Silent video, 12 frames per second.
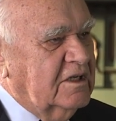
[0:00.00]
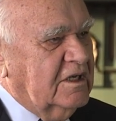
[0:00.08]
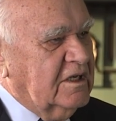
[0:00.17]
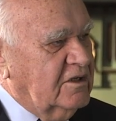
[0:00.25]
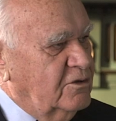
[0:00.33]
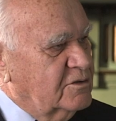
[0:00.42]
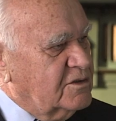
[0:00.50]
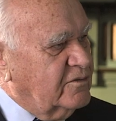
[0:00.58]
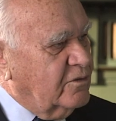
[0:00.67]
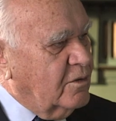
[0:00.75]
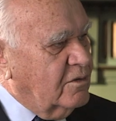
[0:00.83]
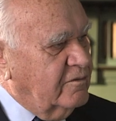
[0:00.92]
used
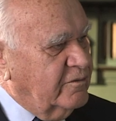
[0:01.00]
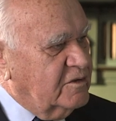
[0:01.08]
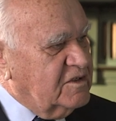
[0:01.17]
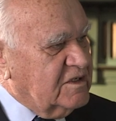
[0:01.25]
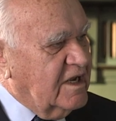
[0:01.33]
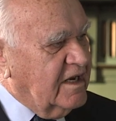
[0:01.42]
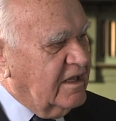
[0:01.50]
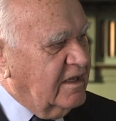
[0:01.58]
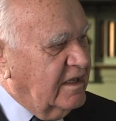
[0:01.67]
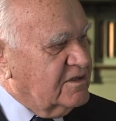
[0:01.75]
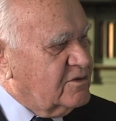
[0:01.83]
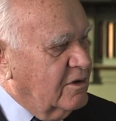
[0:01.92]
for designing
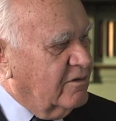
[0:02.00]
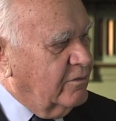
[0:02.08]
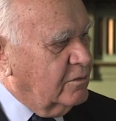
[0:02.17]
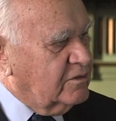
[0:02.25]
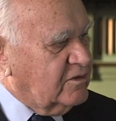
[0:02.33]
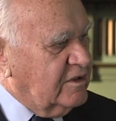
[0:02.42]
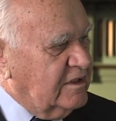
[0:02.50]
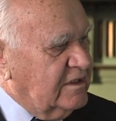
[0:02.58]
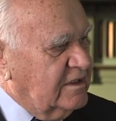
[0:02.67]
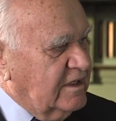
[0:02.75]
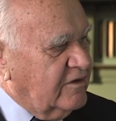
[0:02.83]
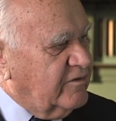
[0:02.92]
against rockfalls.
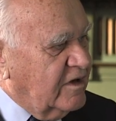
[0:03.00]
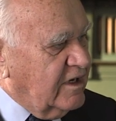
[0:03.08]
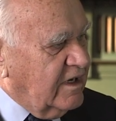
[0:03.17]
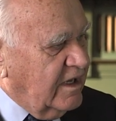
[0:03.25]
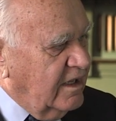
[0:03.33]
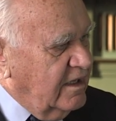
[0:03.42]
And finally,